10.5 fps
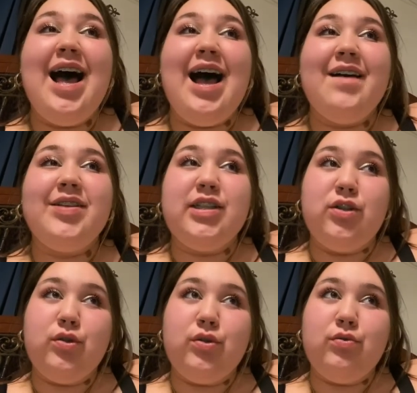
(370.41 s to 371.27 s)
I have a
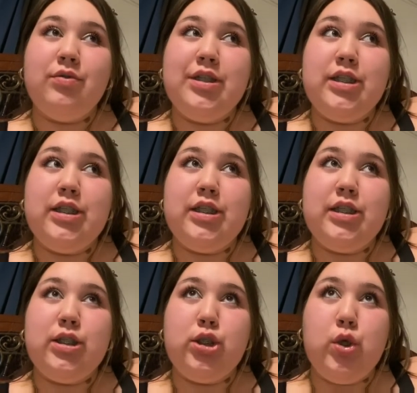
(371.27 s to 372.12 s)
little
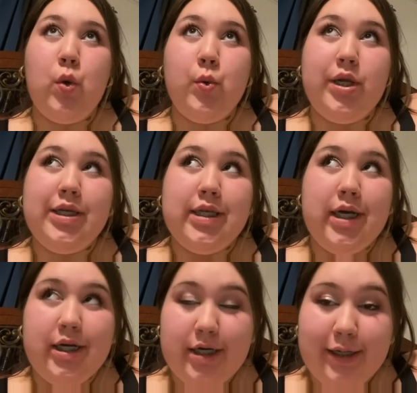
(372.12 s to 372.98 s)
story
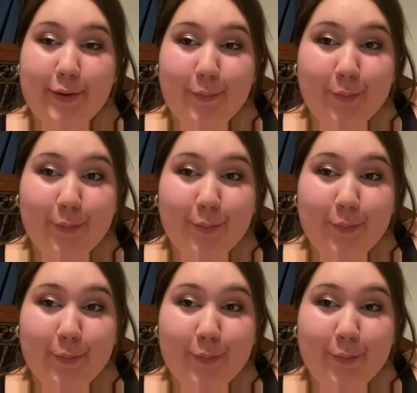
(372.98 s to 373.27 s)
time.